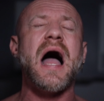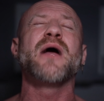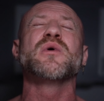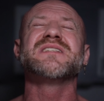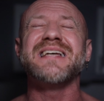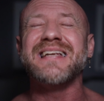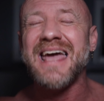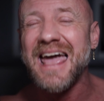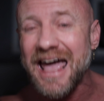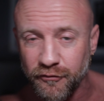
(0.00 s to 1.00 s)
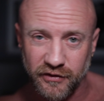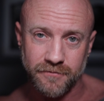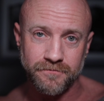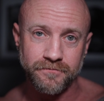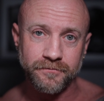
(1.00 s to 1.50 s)
I was in
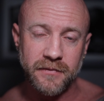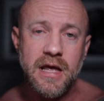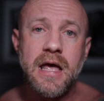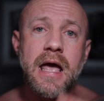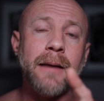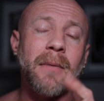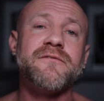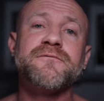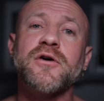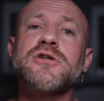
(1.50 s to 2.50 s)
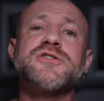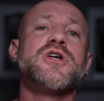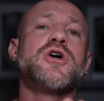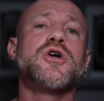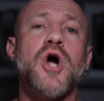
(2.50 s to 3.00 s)
heaven. And my
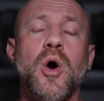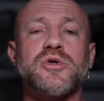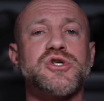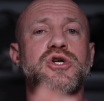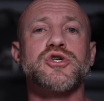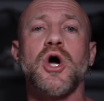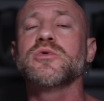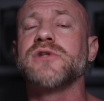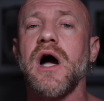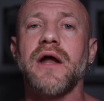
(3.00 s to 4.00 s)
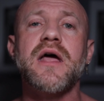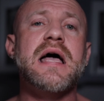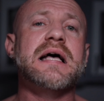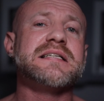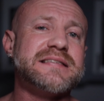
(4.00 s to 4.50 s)
first coach, Joe Dodd,
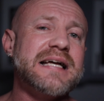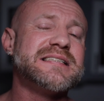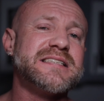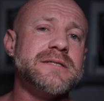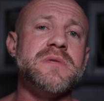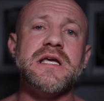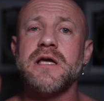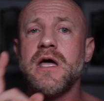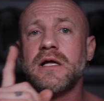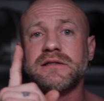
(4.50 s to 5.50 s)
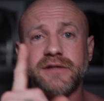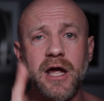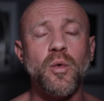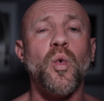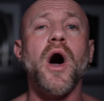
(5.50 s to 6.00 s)
says to me
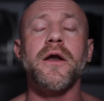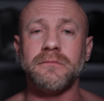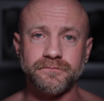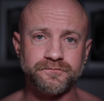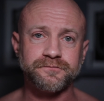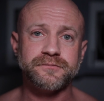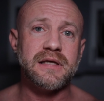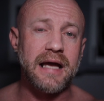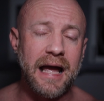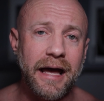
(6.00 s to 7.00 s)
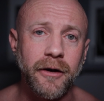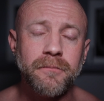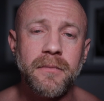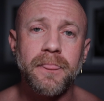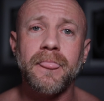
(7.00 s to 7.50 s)
day one,
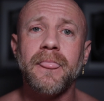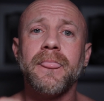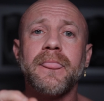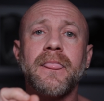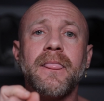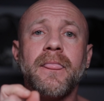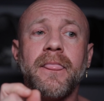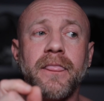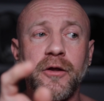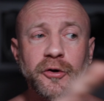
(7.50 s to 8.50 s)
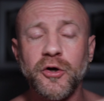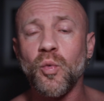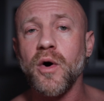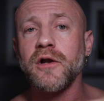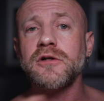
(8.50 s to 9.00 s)
"Adam, you're going to
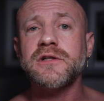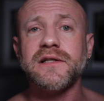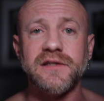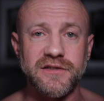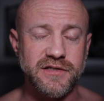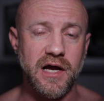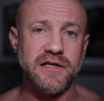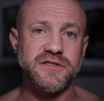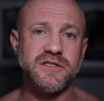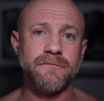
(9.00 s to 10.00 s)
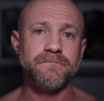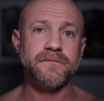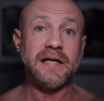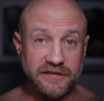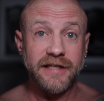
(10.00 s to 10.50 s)
want to look like these guys."
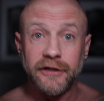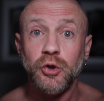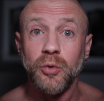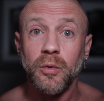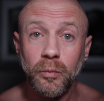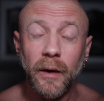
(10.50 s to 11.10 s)
And I said, I do.